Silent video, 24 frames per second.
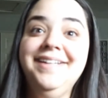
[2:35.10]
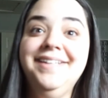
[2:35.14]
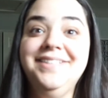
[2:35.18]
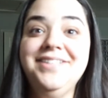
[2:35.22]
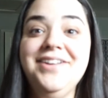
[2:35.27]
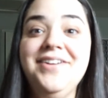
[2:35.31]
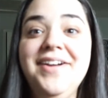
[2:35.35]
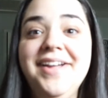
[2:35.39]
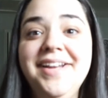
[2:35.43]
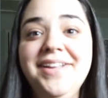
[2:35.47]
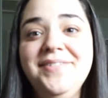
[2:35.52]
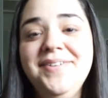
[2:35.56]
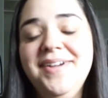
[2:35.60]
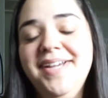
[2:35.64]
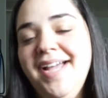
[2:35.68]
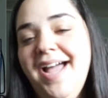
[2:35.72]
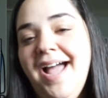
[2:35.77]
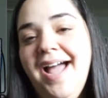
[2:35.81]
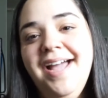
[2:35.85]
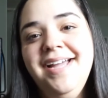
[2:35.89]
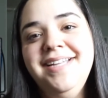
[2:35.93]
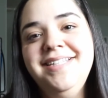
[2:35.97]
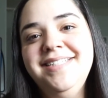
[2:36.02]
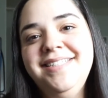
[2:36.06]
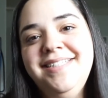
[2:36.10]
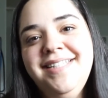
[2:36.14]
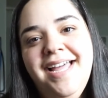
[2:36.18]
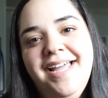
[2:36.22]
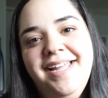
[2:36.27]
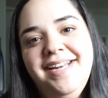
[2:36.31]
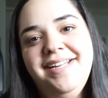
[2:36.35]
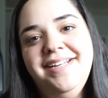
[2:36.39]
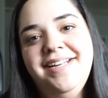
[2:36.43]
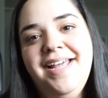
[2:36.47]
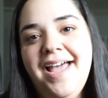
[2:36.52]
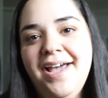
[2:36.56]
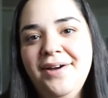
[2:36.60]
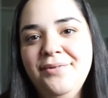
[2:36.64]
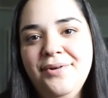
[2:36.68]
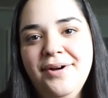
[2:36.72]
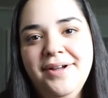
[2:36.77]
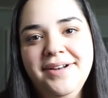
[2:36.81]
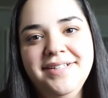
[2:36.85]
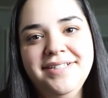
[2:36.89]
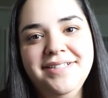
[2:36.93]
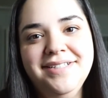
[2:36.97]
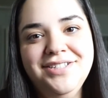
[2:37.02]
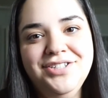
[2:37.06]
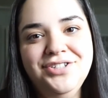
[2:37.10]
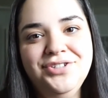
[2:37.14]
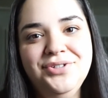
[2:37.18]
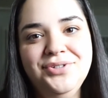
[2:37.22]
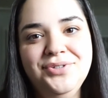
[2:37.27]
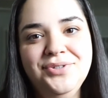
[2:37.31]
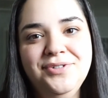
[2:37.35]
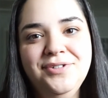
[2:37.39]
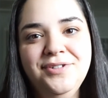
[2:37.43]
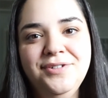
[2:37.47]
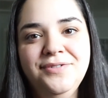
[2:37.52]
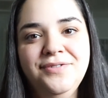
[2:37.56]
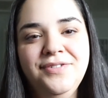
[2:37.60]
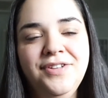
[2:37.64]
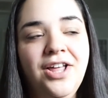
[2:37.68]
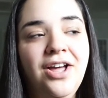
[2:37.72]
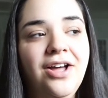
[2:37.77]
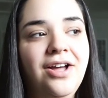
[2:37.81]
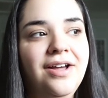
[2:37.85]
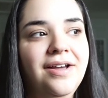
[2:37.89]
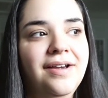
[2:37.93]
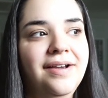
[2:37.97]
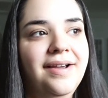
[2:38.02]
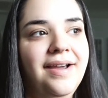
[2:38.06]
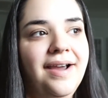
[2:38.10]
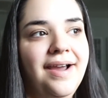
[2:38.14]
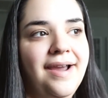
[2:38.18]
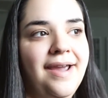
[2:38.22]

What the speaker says: So anyway, I decided I wanted to vlog.